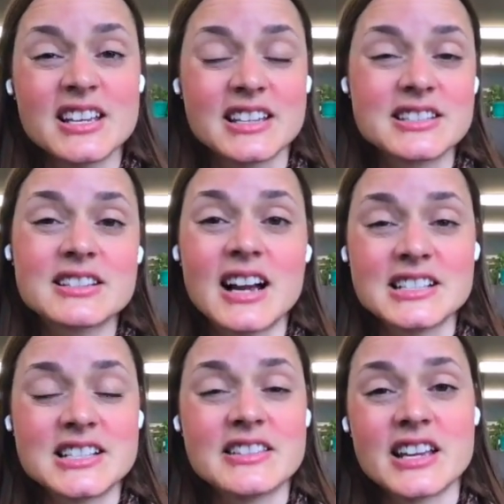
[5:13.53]
it's
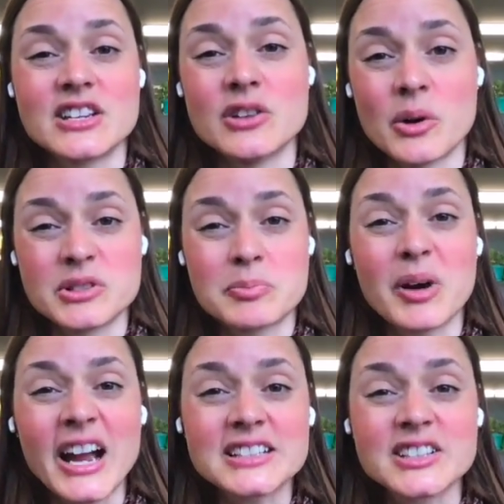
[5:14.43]
content that you know is
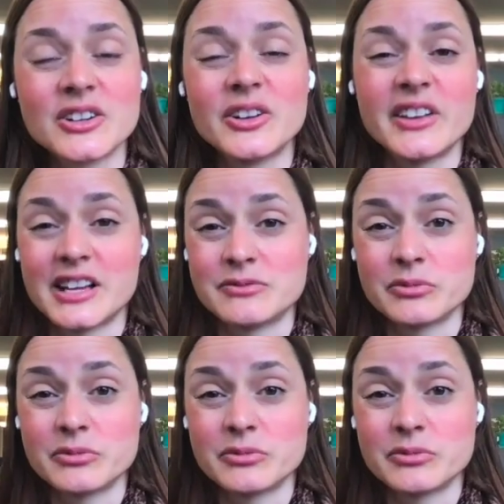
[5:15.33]
practical and